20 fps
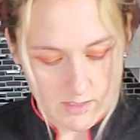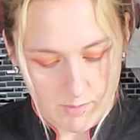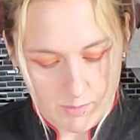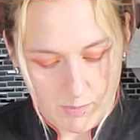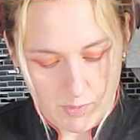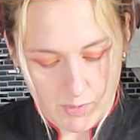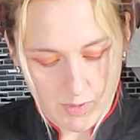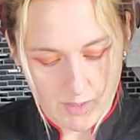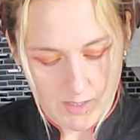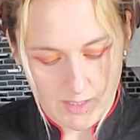to
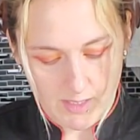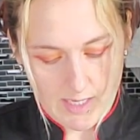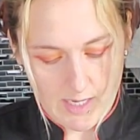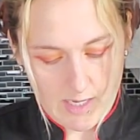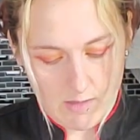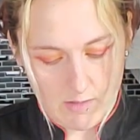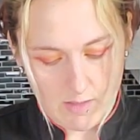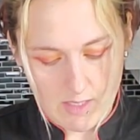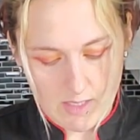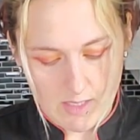put it
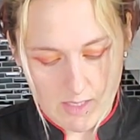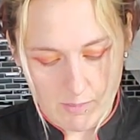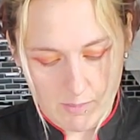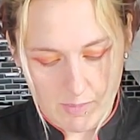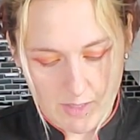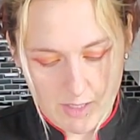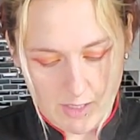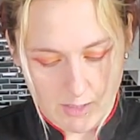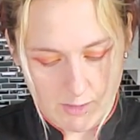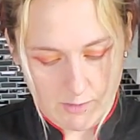out on
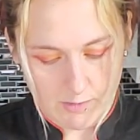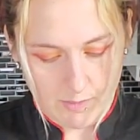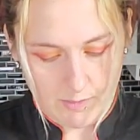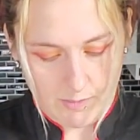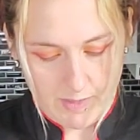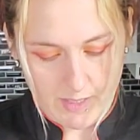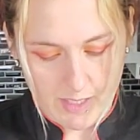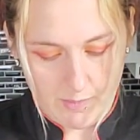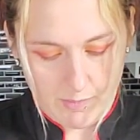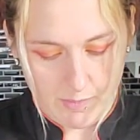parchment
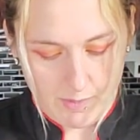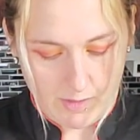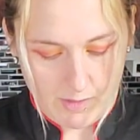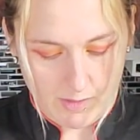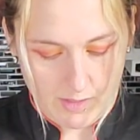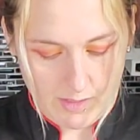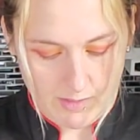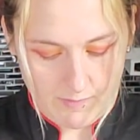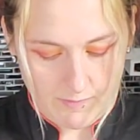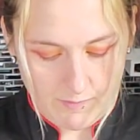paper
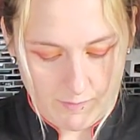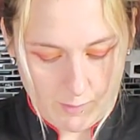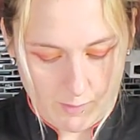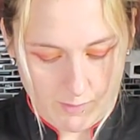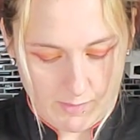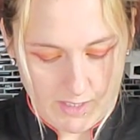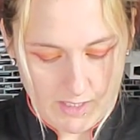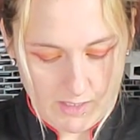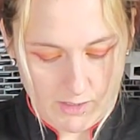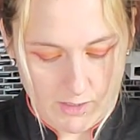and
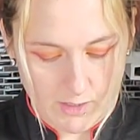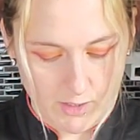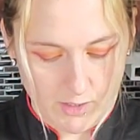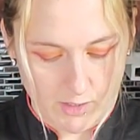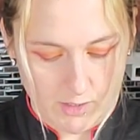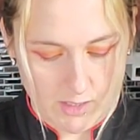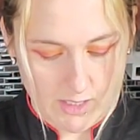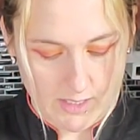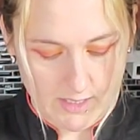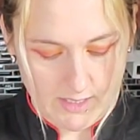form it
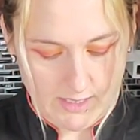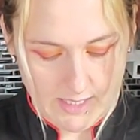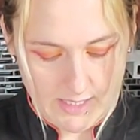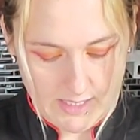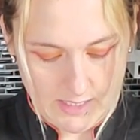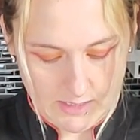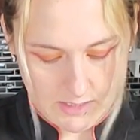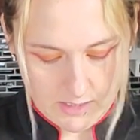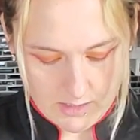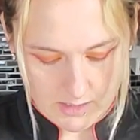into a
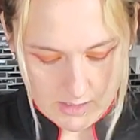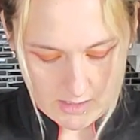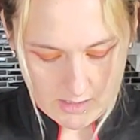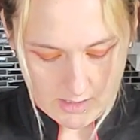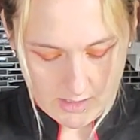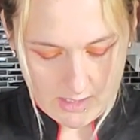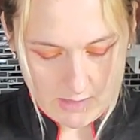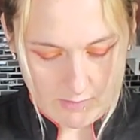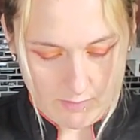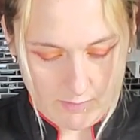disc
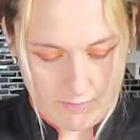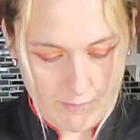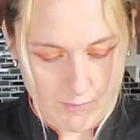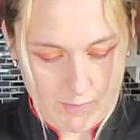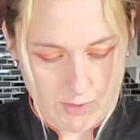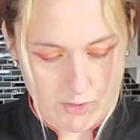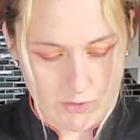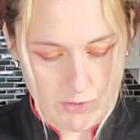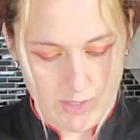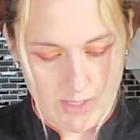and then
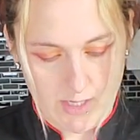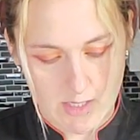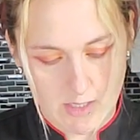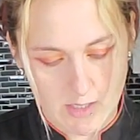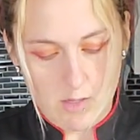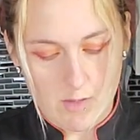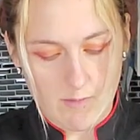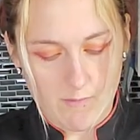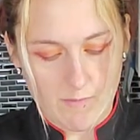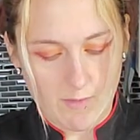
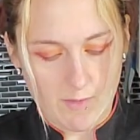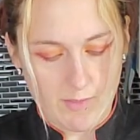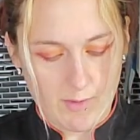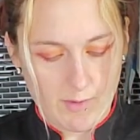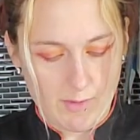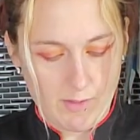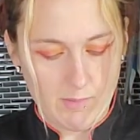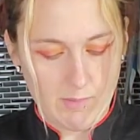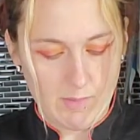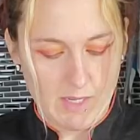refrigerate for
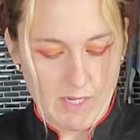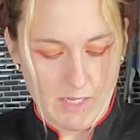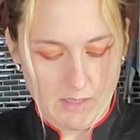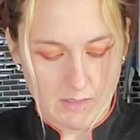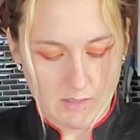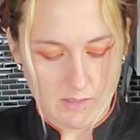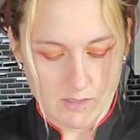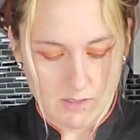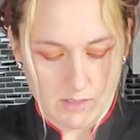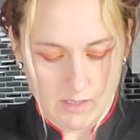30
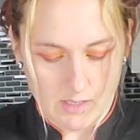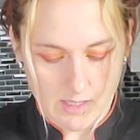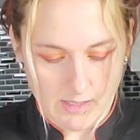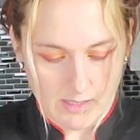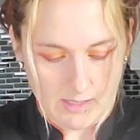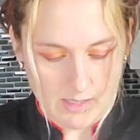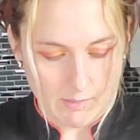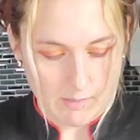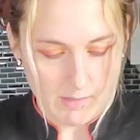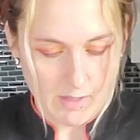minutes. I
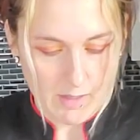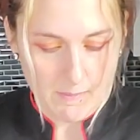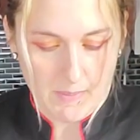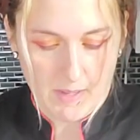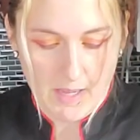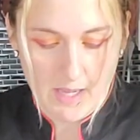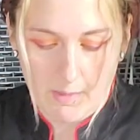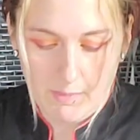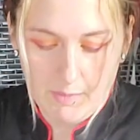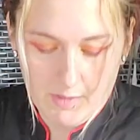think I'm gonna
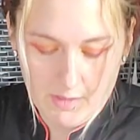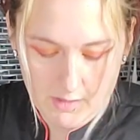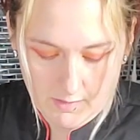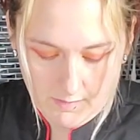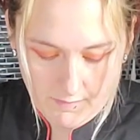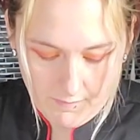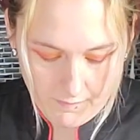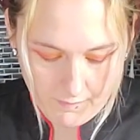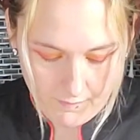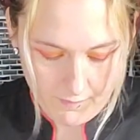pop it in the
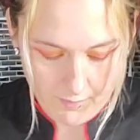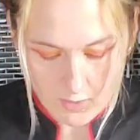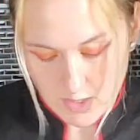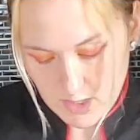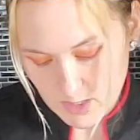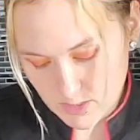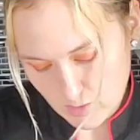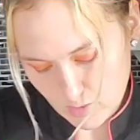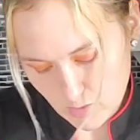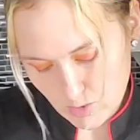
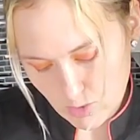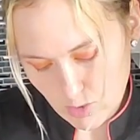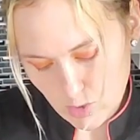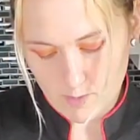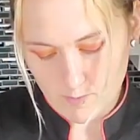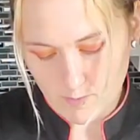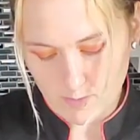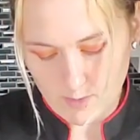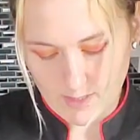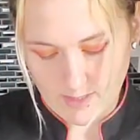freezer
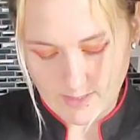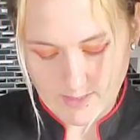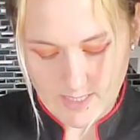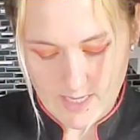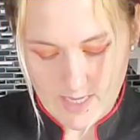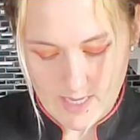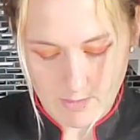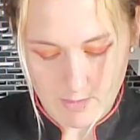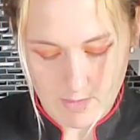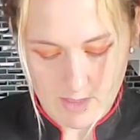for like
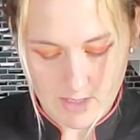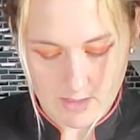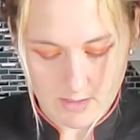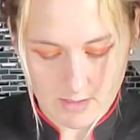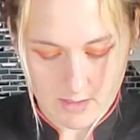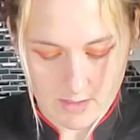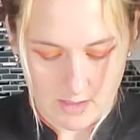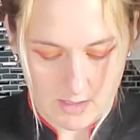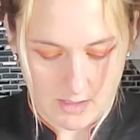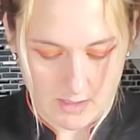10
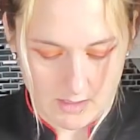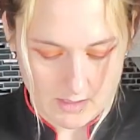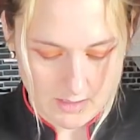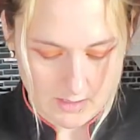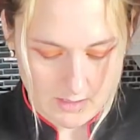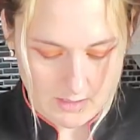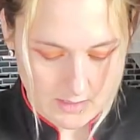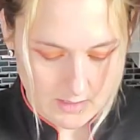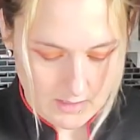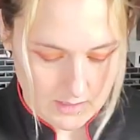minutes
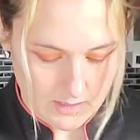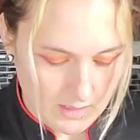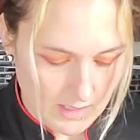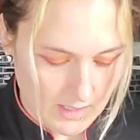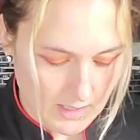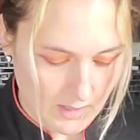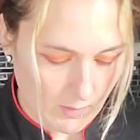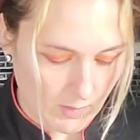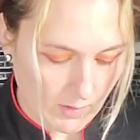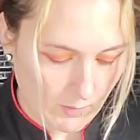because
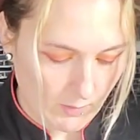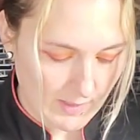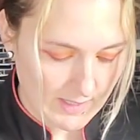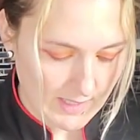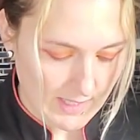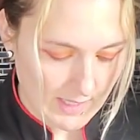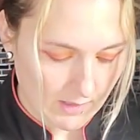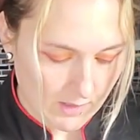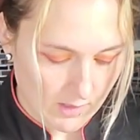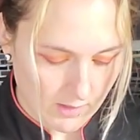I don't want to wait
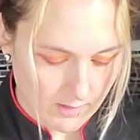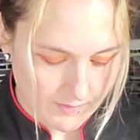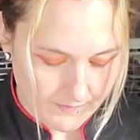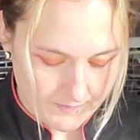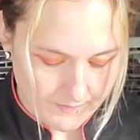that long.